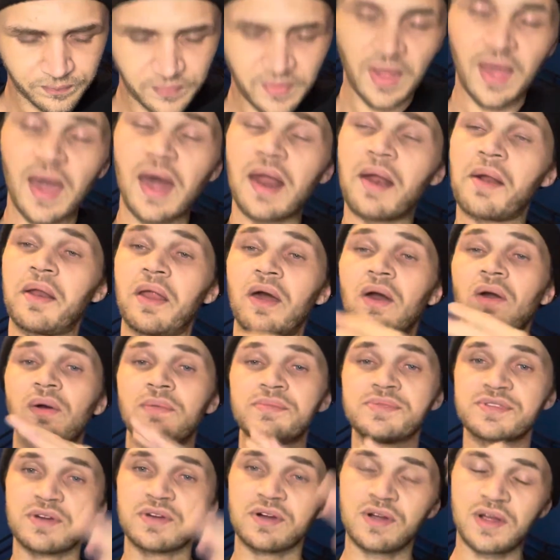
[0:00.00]
I don't know. I'm
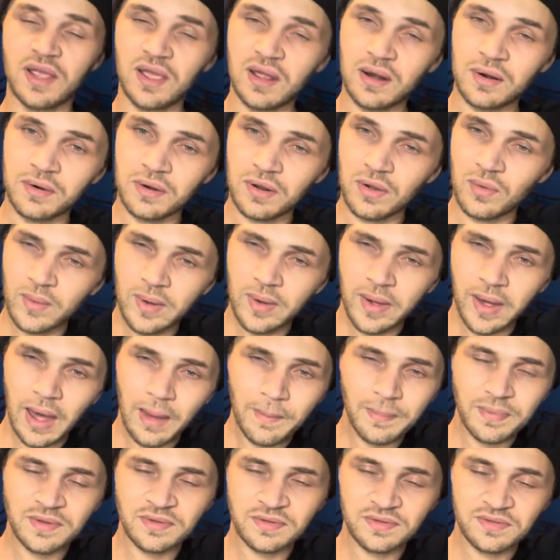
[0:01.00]
sorry. I don't know what
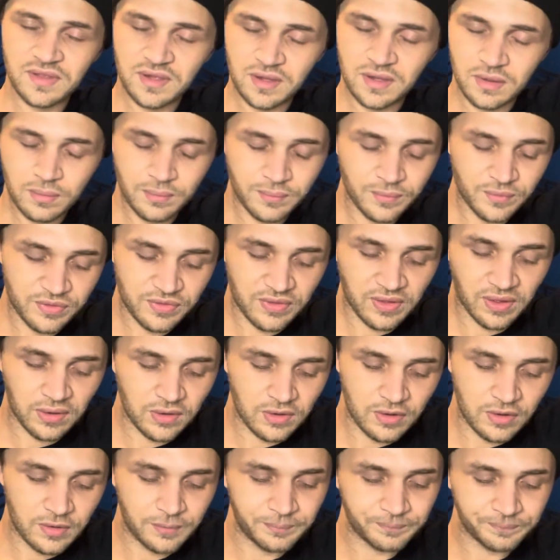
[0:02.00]
happens there without
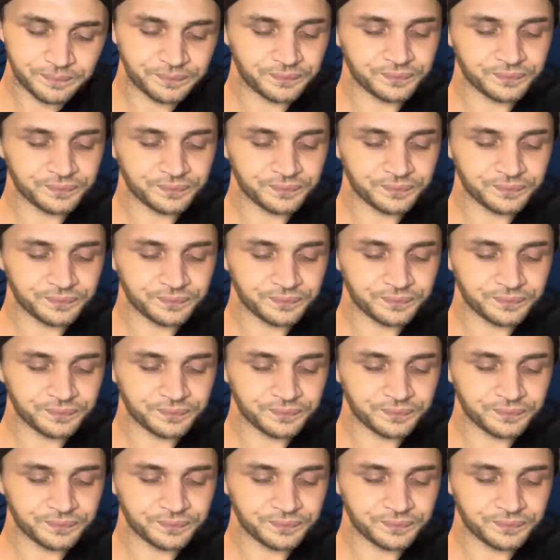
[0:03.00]
y'all.